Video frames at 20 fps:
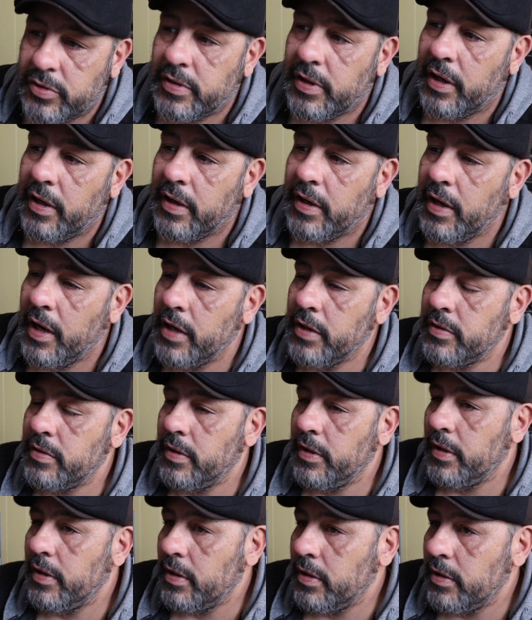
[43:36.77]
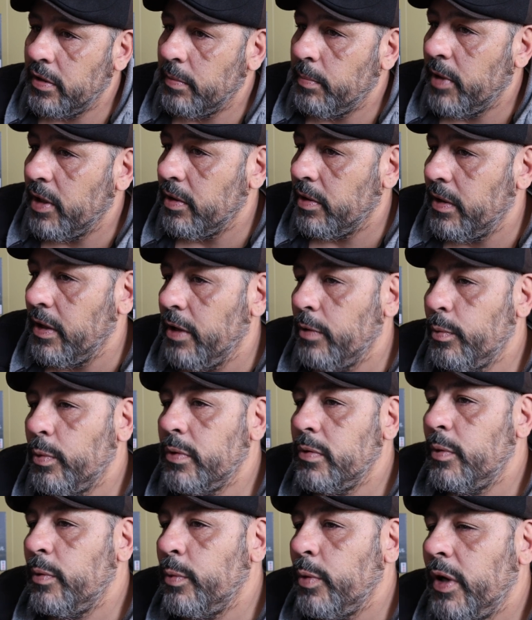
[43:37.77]
You started concentrating on your medical
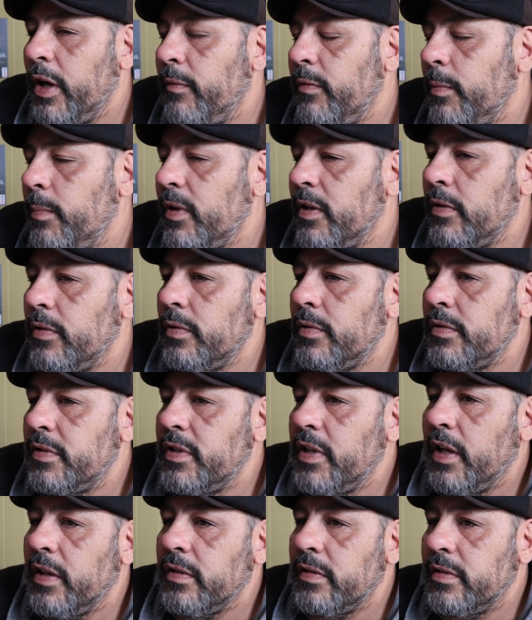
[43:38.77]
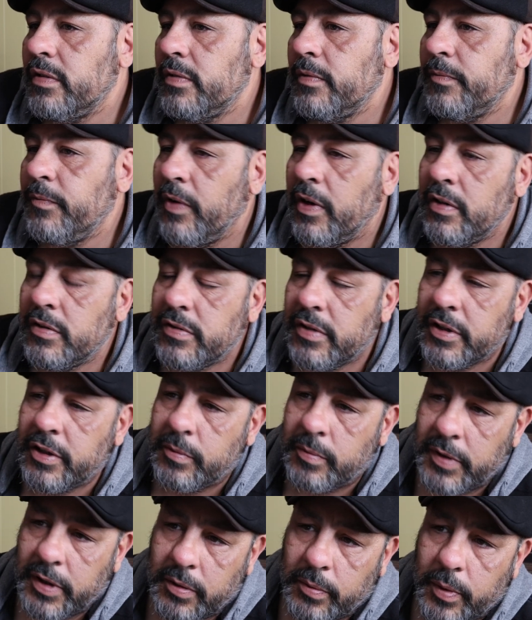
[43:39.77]
health. What have you been doing since, as far as like
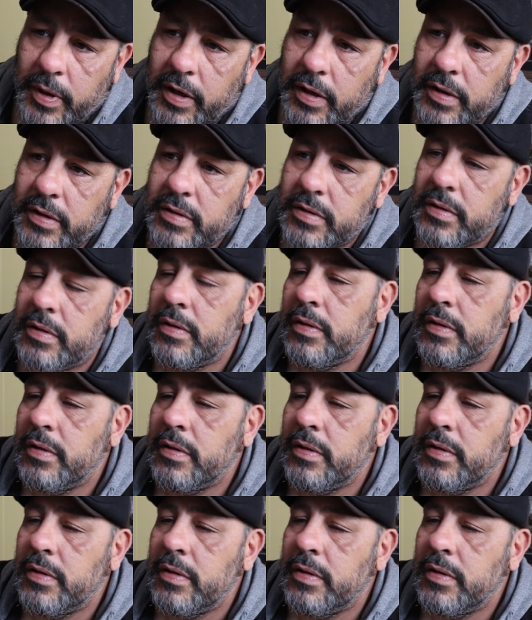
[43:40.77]
career-wise?